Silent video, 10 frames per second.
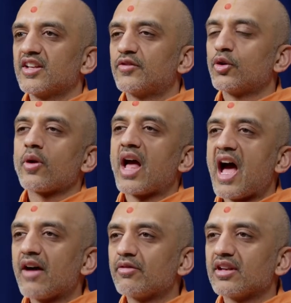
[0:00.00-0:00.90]
If you don't
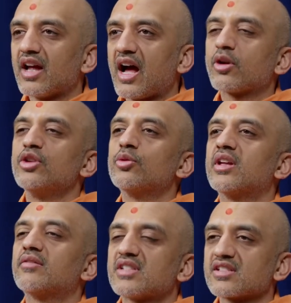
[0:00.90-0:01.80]
have it, how can you
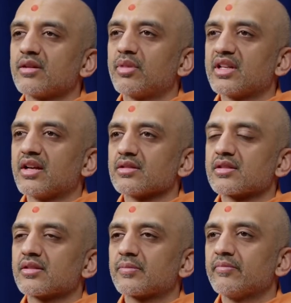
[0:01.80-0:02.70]
give it to somebody
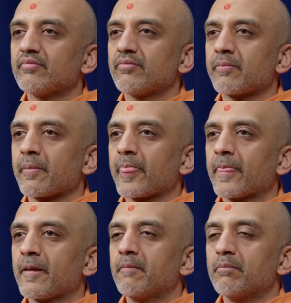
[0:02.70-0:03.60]
else?
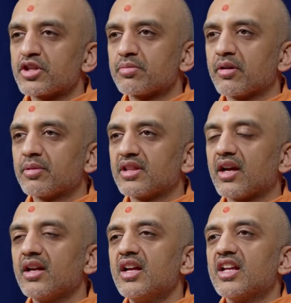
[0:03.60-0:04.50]
Bhishma
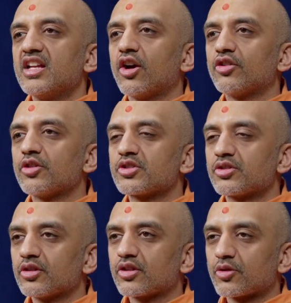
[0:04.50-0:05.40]
Pita, he
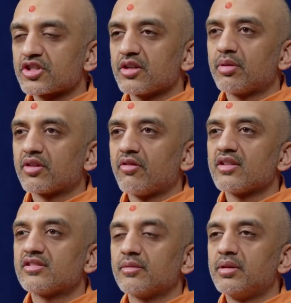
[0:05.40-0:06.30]
understood Krishna
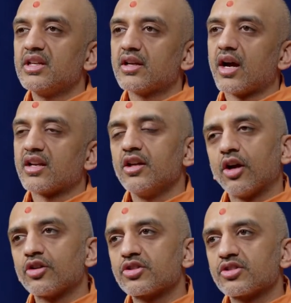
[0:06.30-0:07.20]
Bhagavan to be God. He
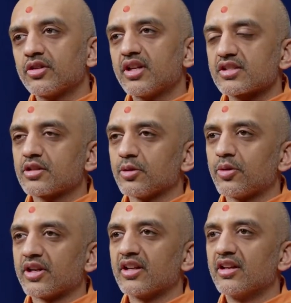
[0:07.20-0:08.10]
understood his
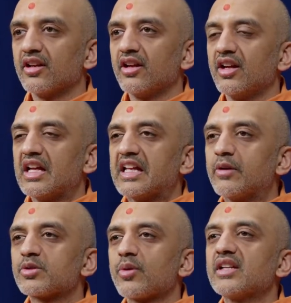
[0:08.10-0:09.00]
glory. He
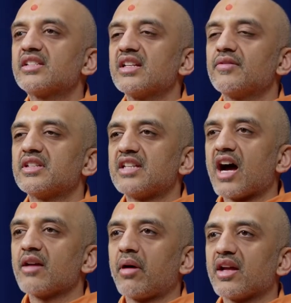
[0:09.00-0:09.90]
was ready to even
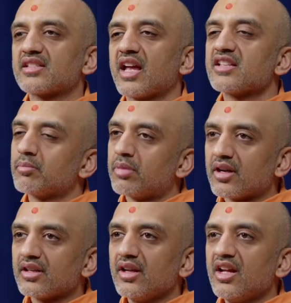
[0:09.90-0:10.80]
die by his hands,
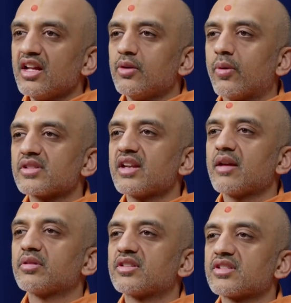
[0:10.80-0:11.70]
but he wasn't
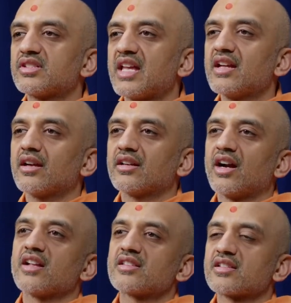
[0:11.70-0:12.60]
able to take
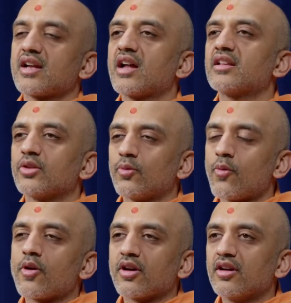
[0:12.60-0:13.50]
God's side in the
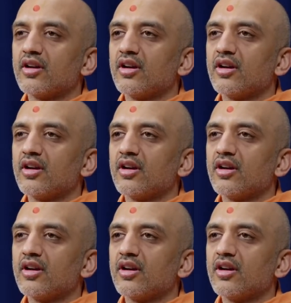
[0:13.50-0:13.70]
war.